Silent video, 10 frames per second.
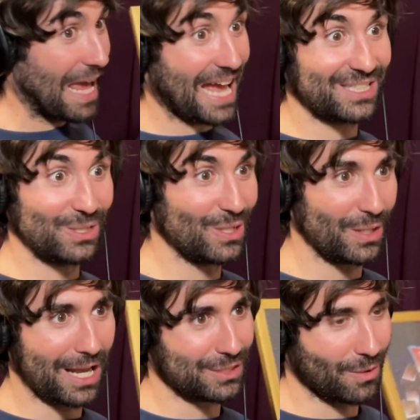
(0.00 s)
Well, I had to do
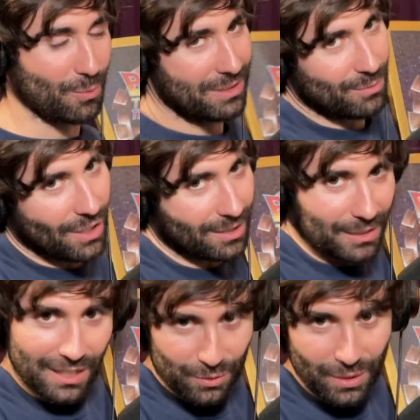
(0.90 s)
it. I'm sorry. We talk
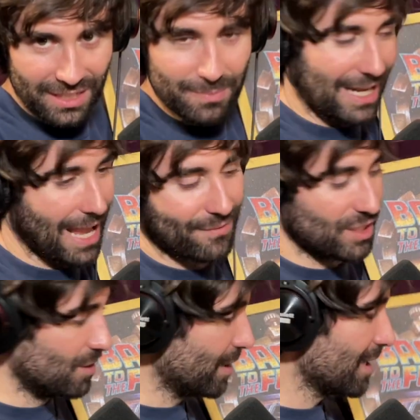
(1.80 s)
about not doing this, but I have
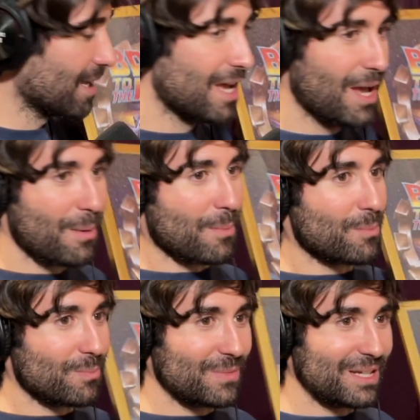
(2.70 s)
to do it.
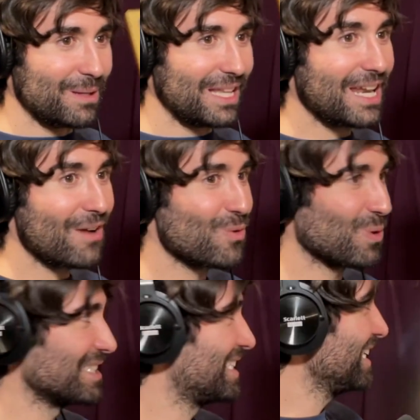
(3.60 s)
Let
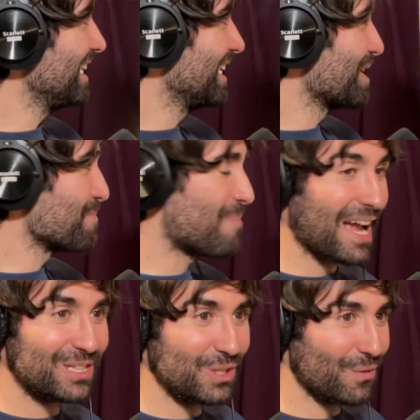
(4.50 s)
everyone see
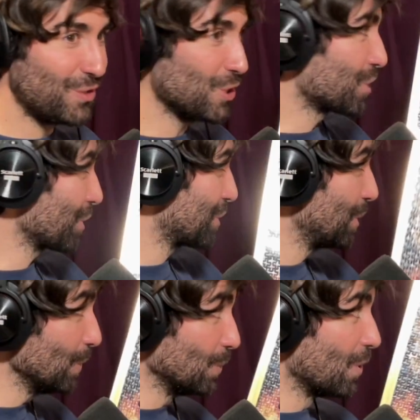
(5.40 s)
Back to the Future
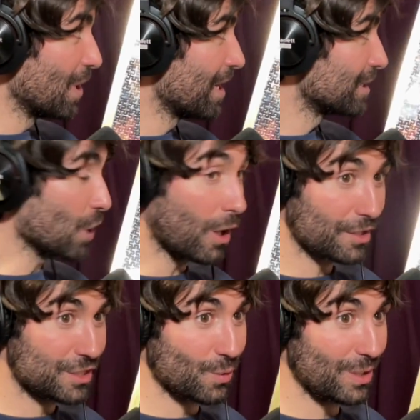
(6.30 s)
2
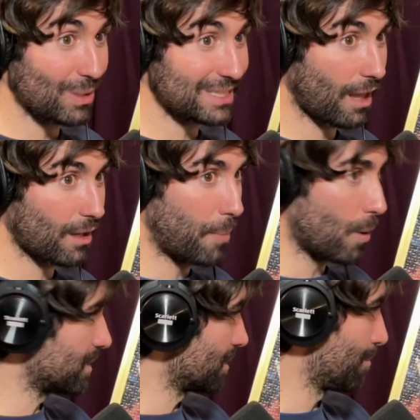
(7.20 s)
$1 $1
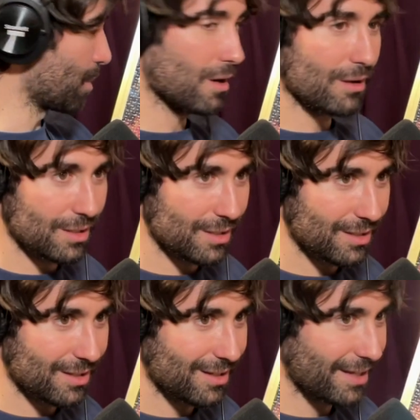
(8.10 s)
poster, bro.
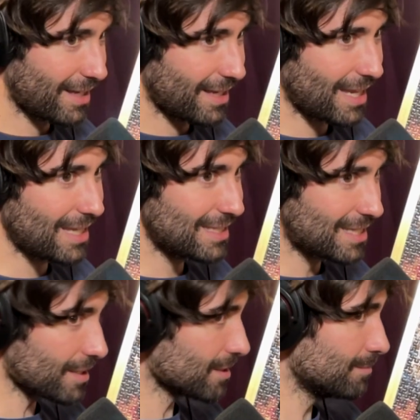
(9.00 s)
Ain't
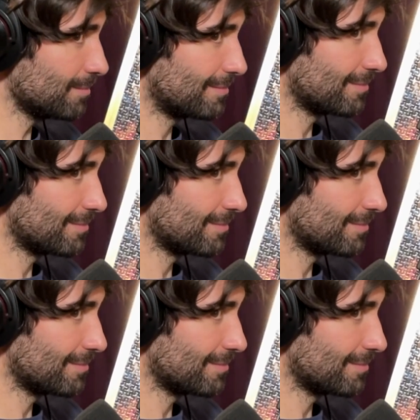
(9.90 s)
this awesome?